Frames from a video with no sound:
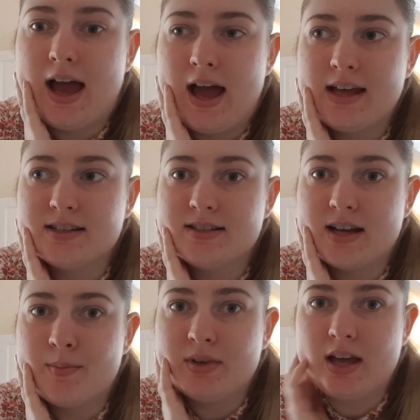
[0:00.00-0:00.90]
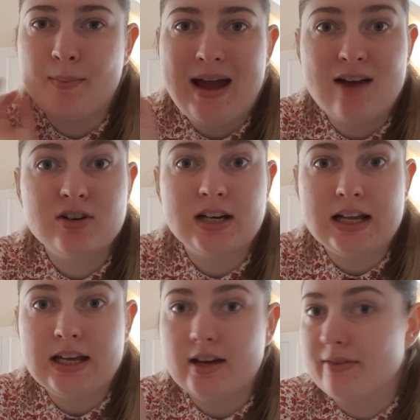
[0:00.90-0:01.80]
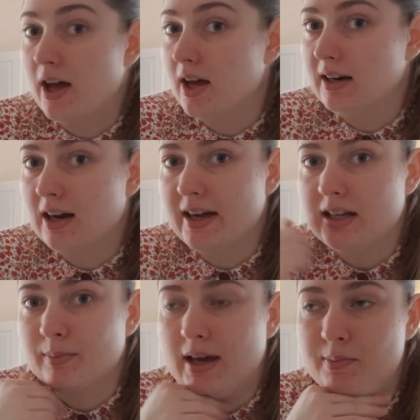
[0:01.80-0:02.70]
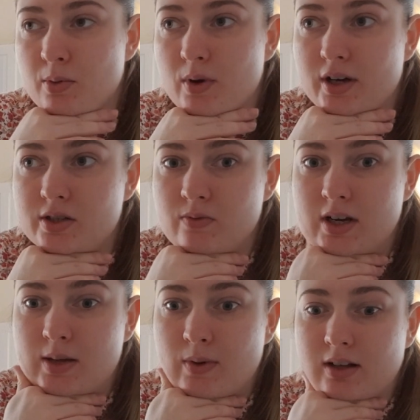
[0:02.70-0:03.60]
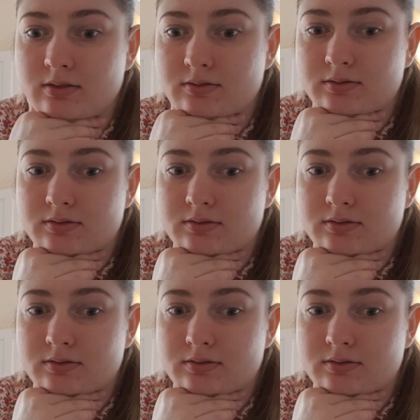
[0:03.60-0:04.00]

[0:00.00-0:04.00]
And yeah, apparently I've heard lining paper works really well.